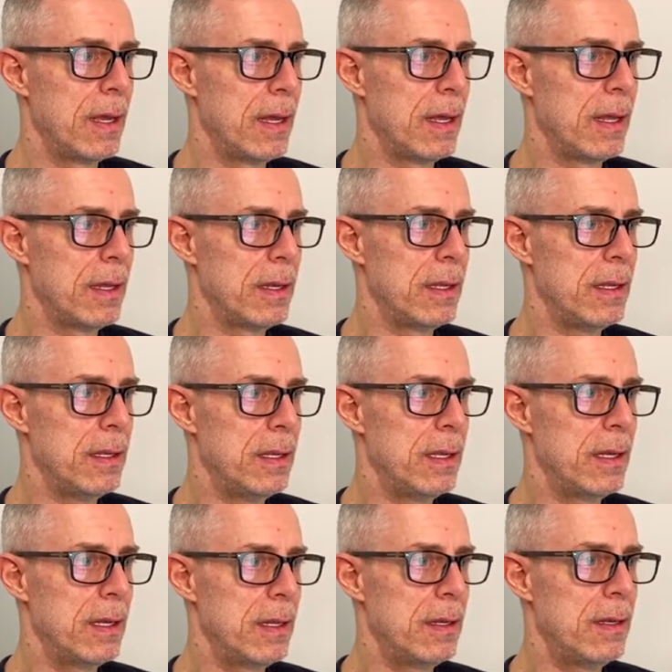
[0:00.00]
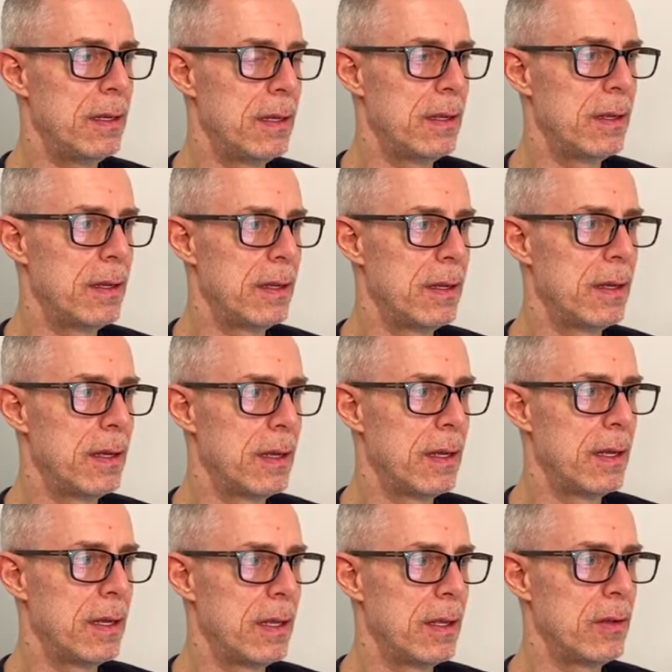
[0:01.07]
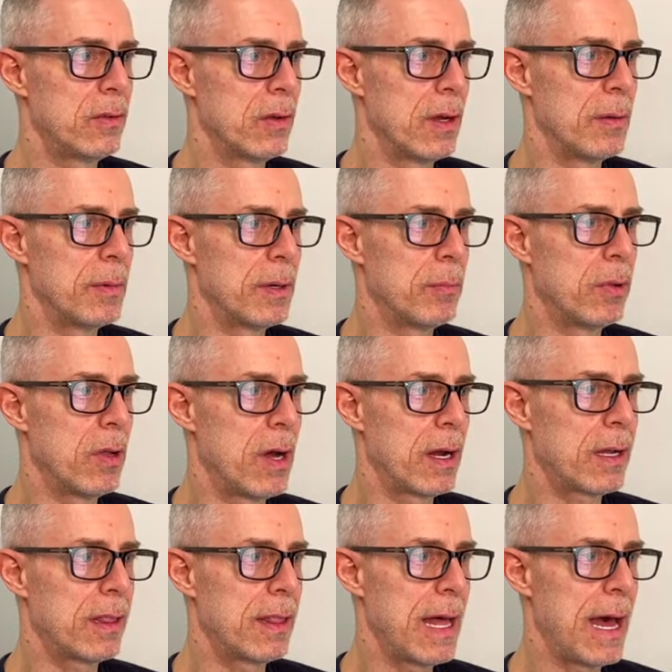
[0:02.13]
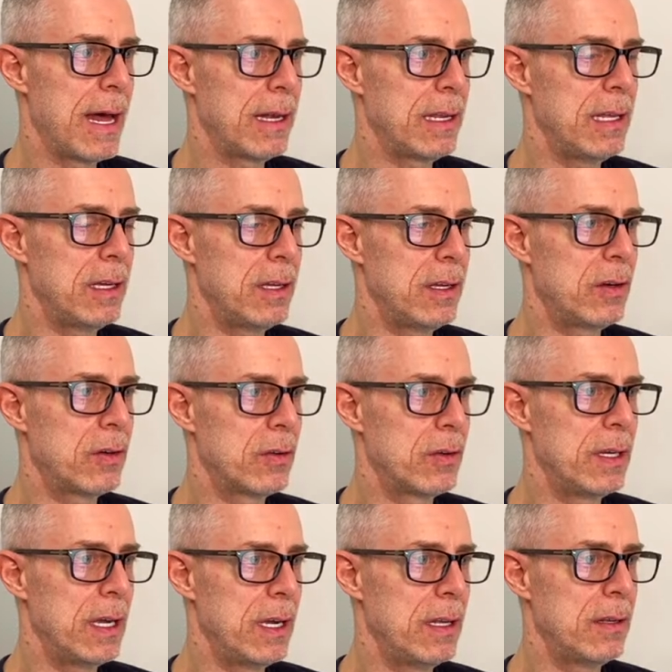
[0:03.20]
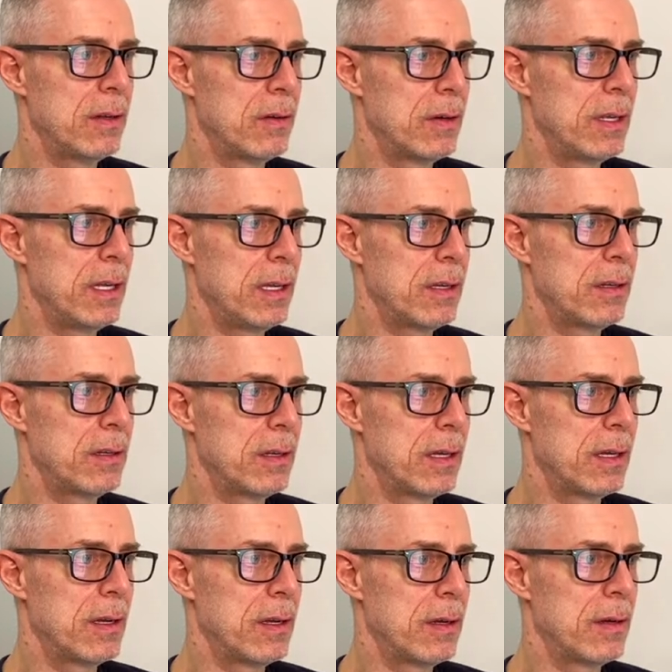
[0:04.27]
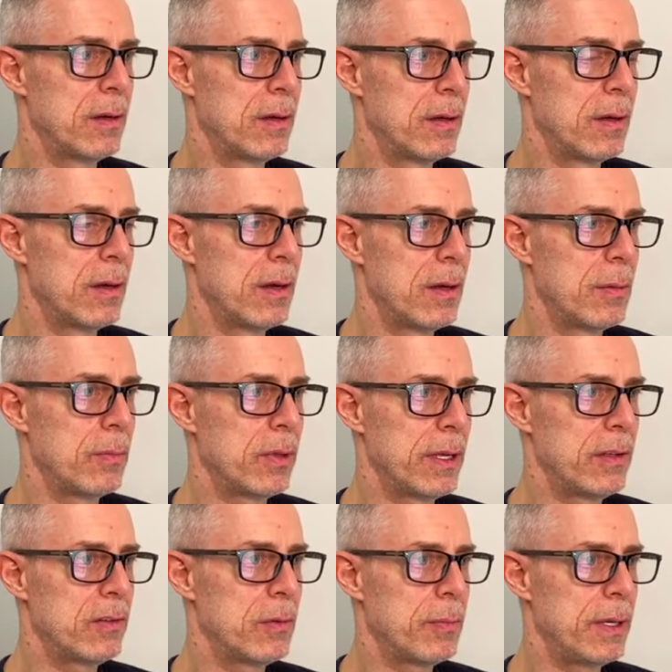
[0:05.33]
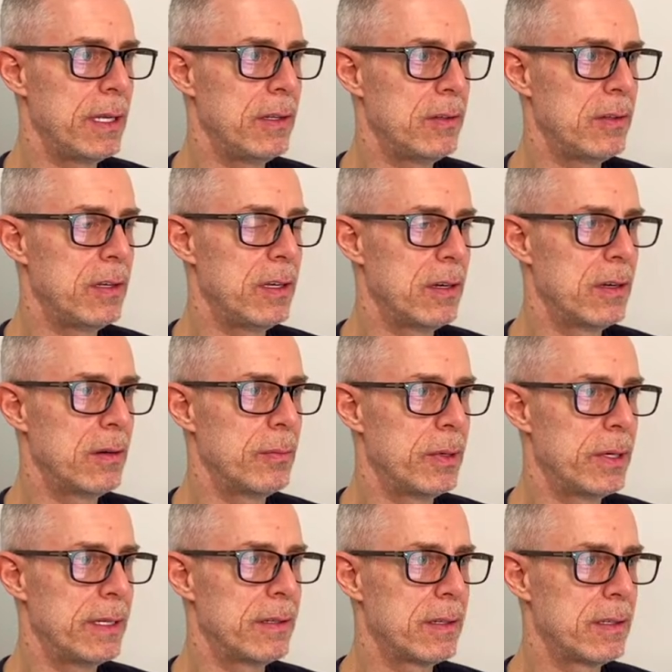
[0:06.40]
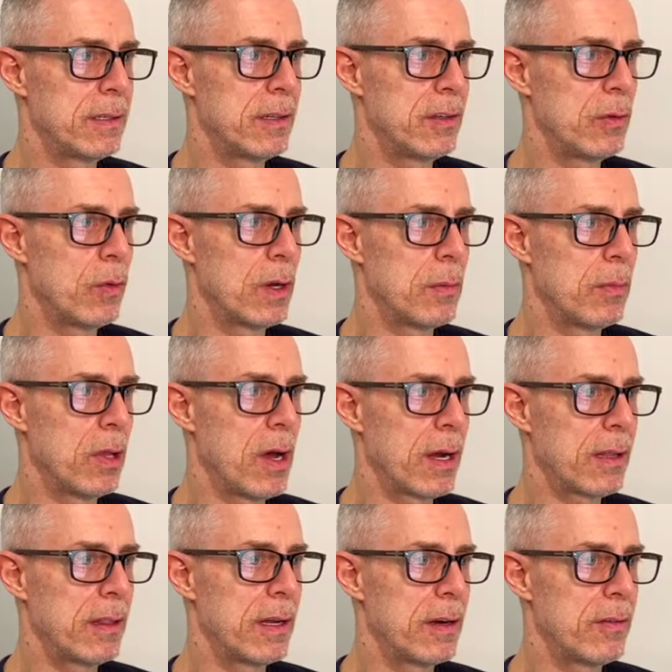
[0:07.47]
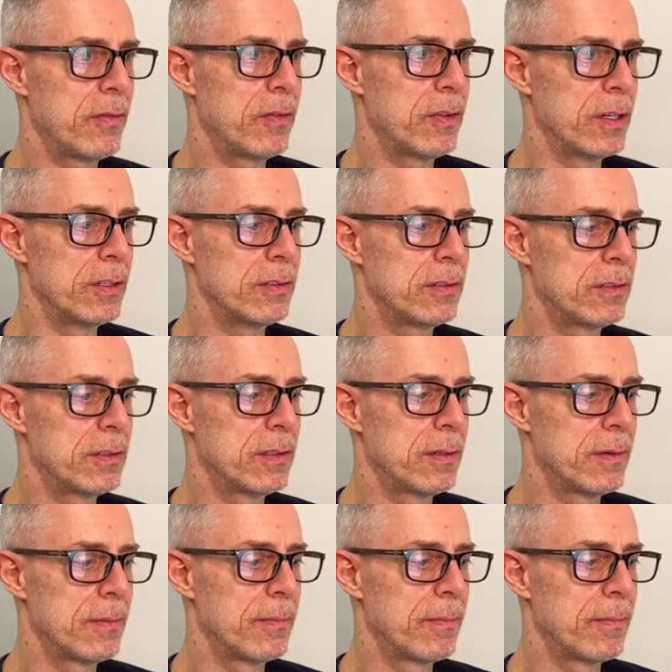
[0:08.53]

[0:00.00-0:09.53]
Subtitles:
And he did. So I'm going to block that. He can create, or he can place a piece here, but does he want to block there first?